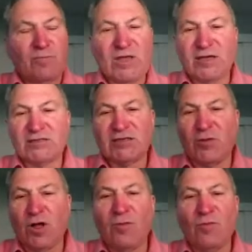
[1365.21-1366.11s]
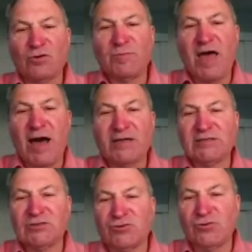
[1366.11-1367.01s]
because they'll almost
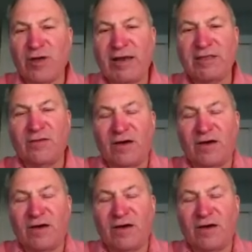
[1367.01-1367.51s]
pass through any